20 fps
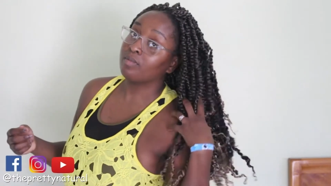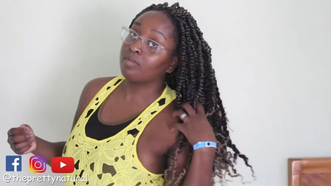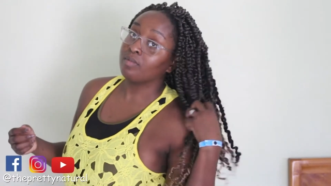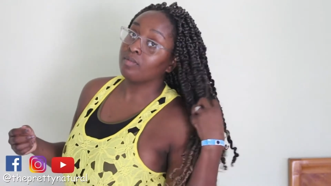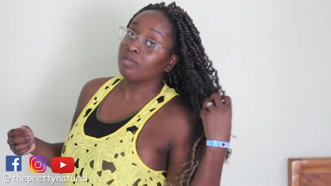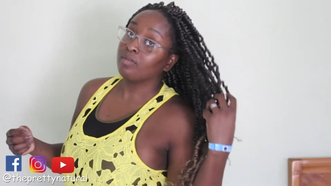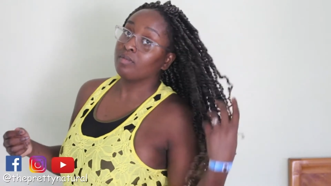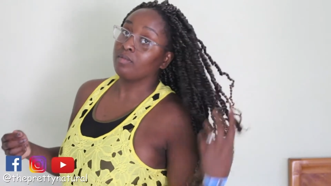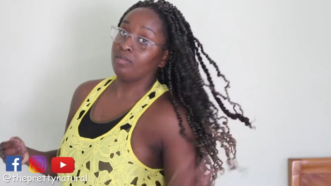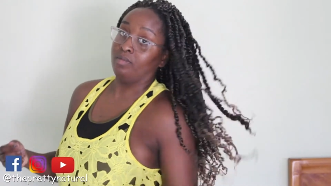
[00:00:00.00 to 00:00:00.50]

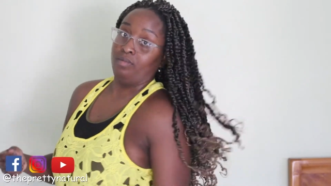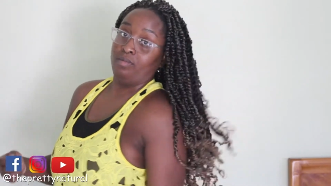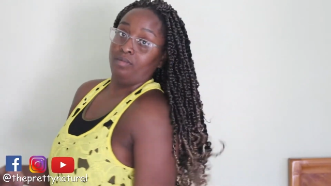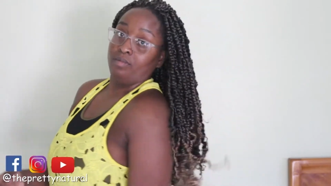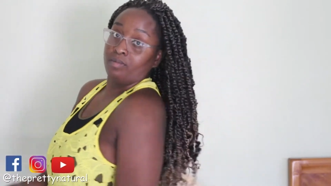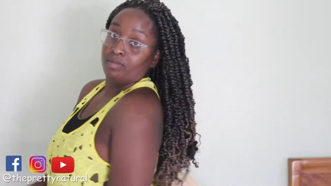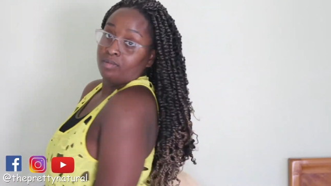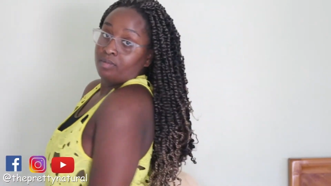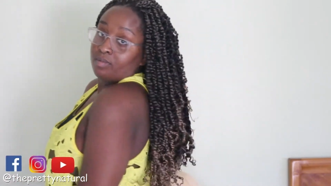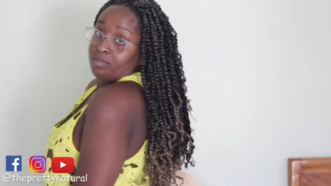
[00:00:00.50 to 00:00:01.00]

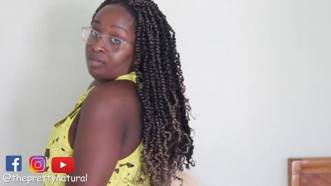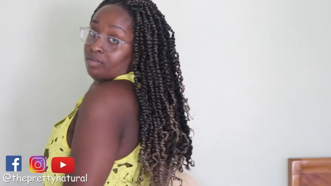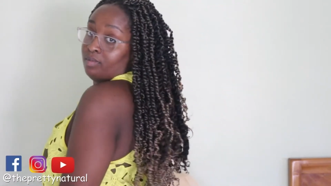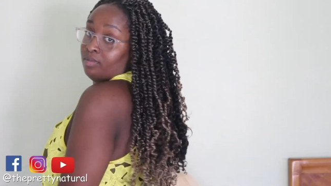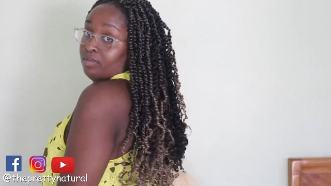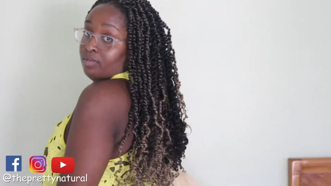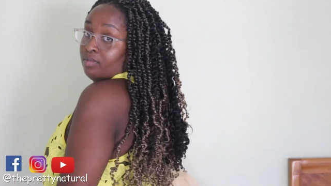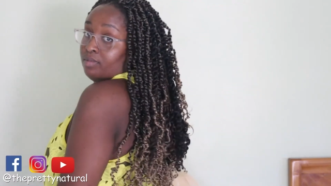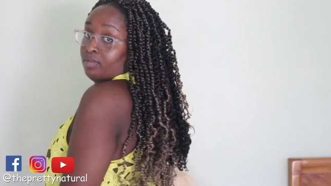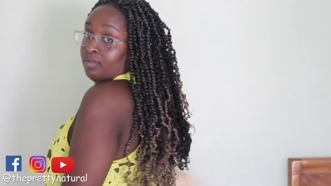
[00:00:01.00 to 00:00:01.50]

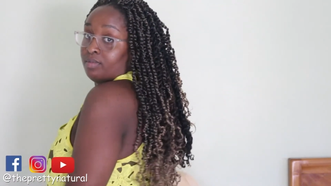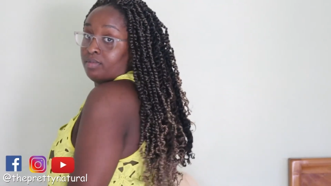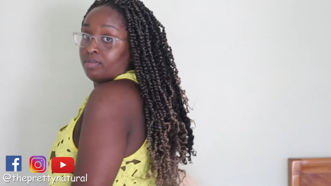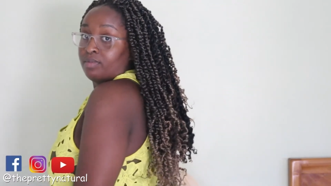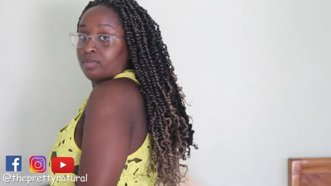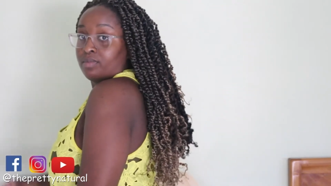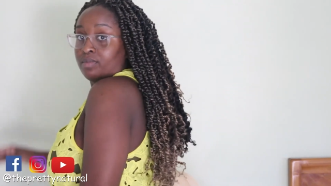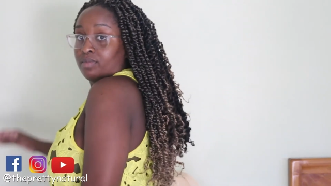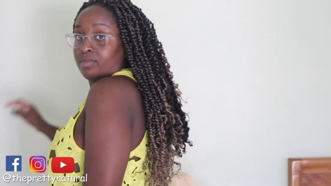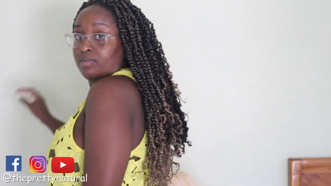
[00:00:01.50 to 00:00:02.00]

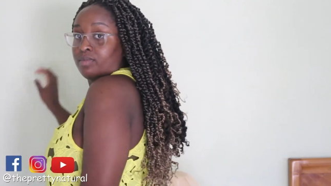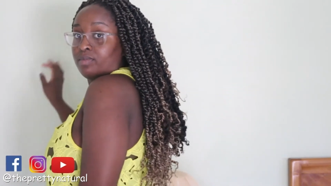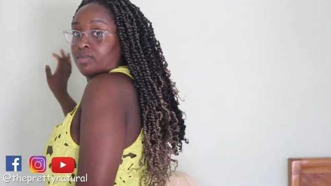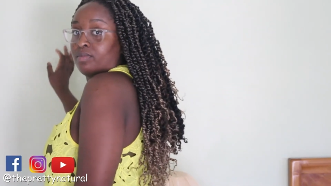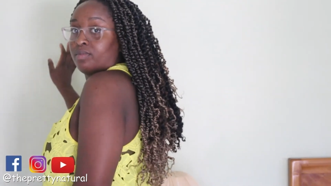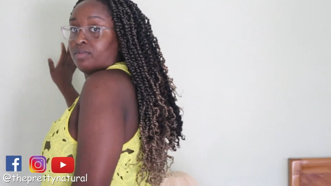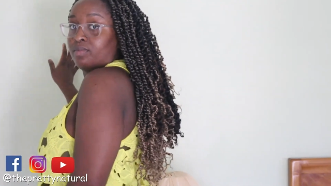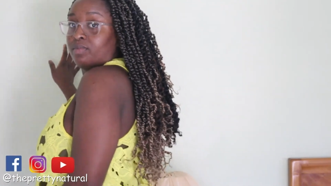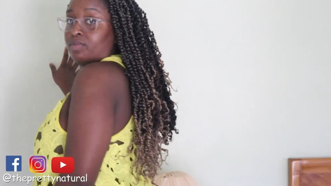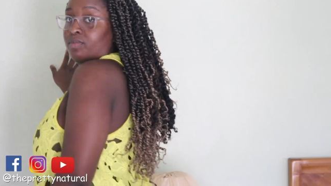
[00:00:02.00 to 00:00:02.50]

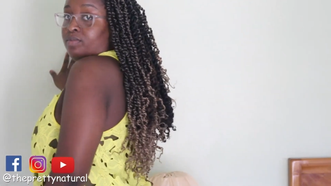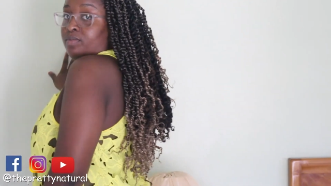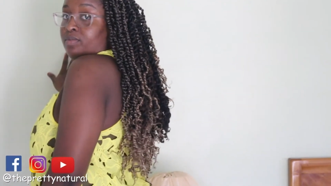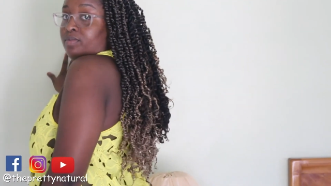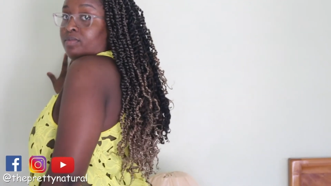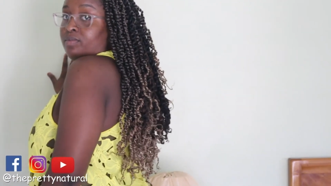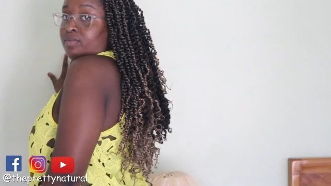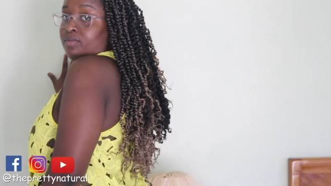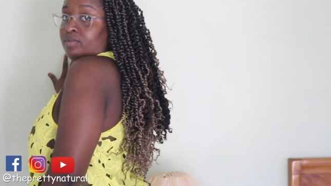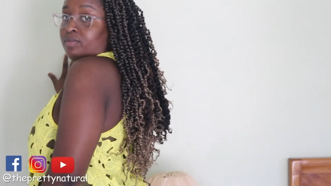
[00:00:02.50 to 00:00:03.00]

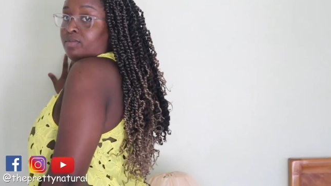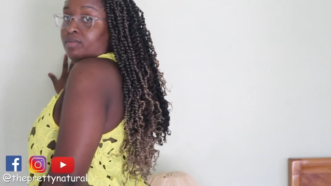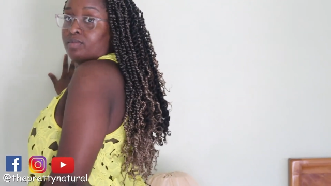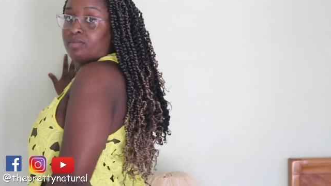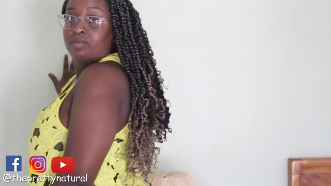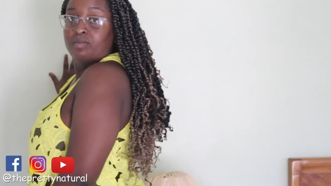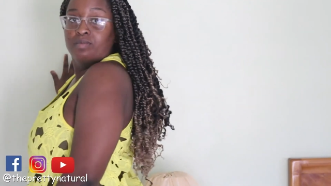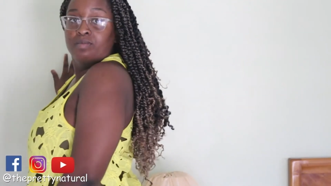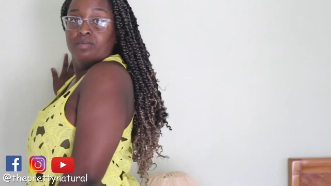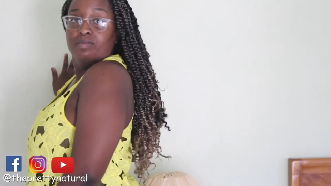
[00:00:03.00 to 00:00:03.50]

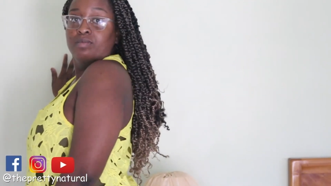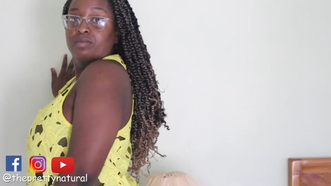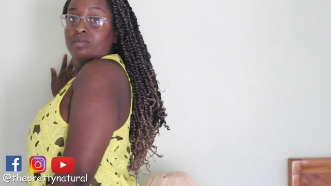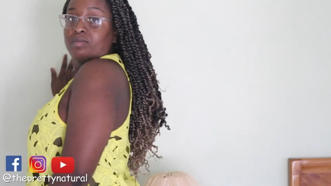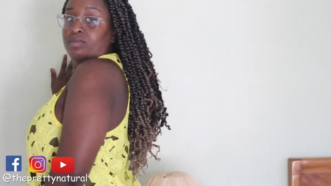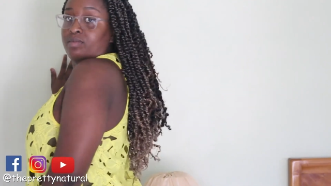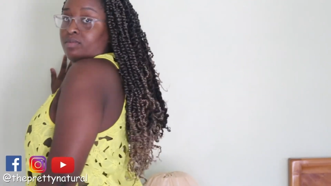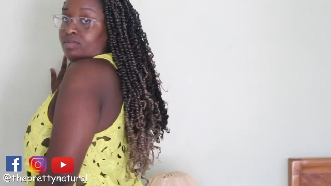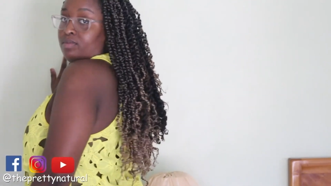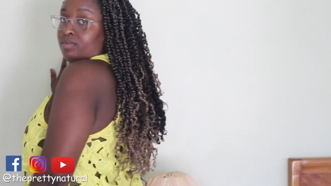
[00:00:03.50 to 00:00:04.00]

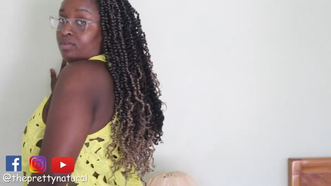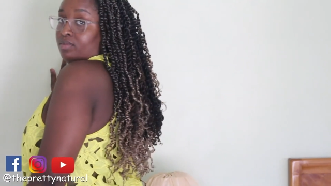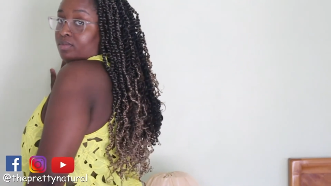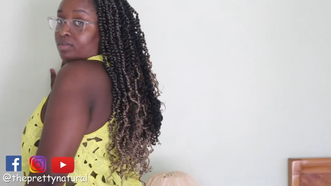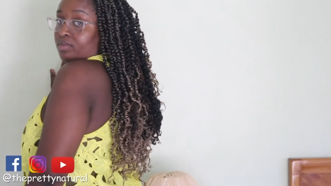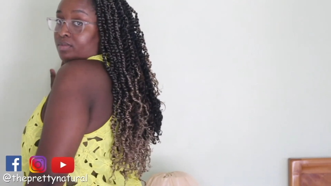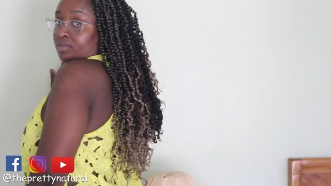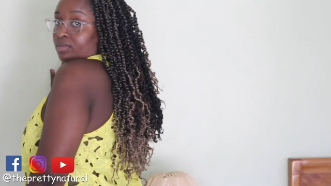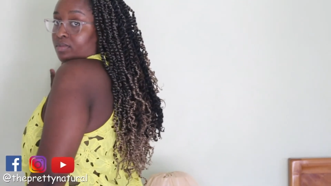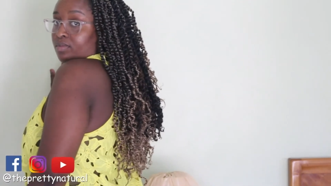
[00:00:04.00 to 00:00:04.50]

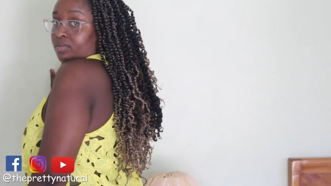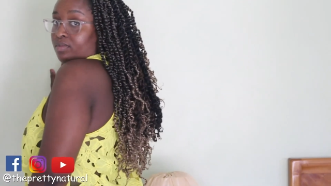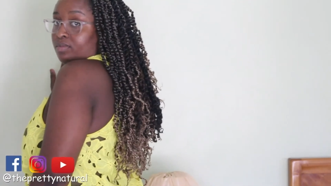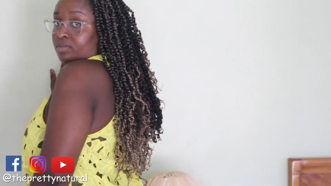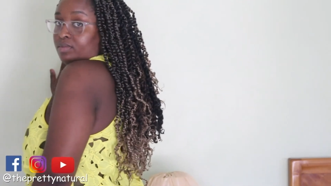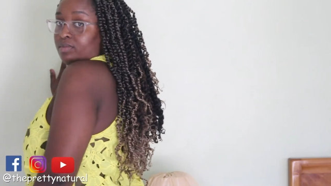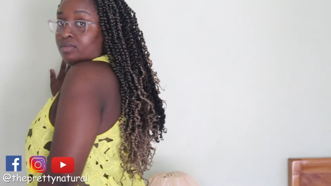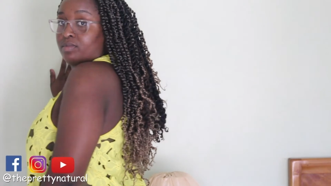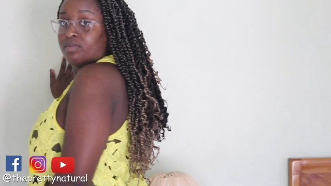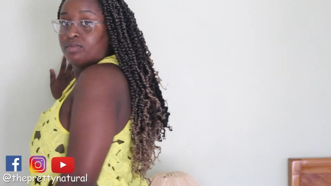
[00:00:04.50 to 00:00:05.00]

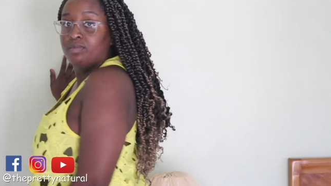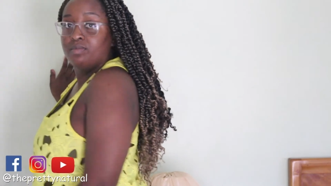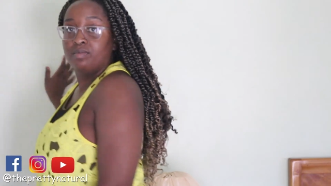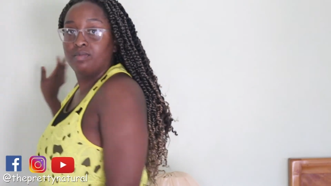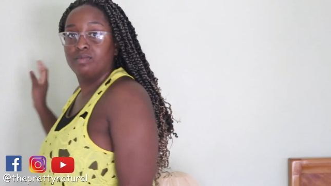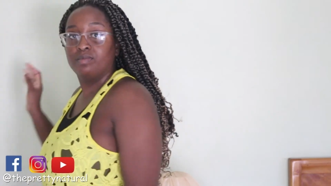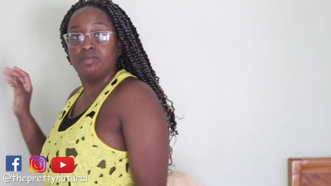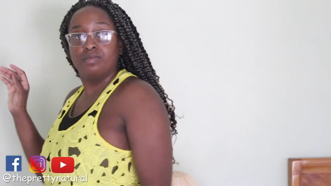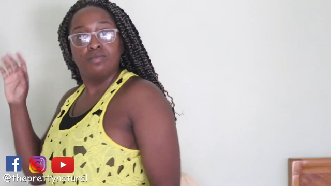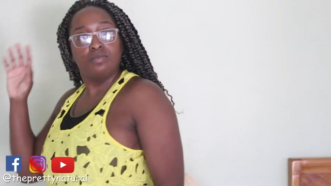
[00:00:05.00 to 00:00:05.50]

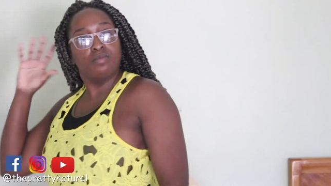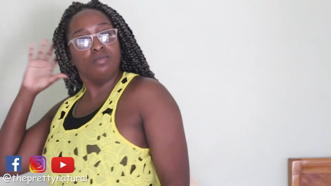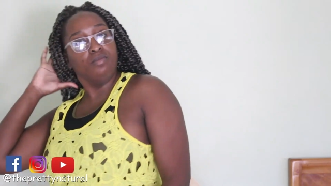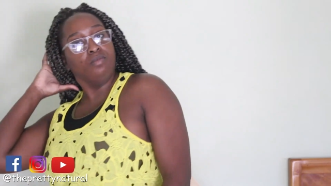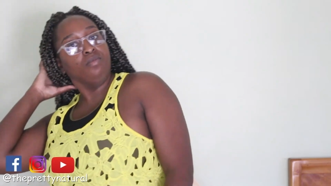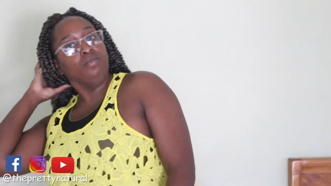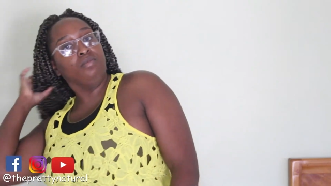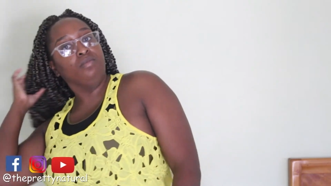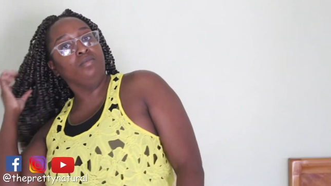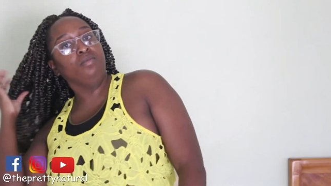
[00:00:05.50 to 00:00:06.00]

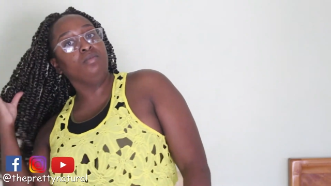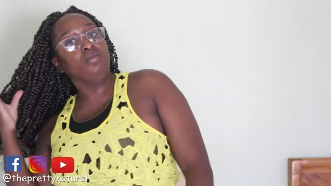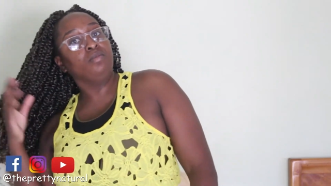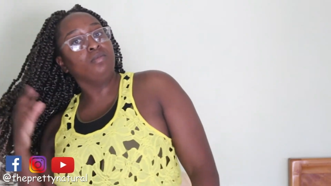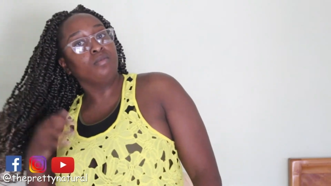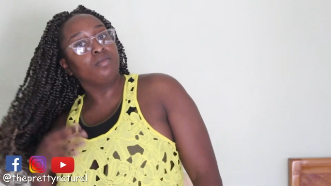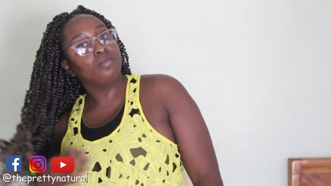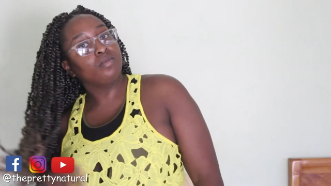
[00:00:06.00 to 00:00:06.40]
[no speech]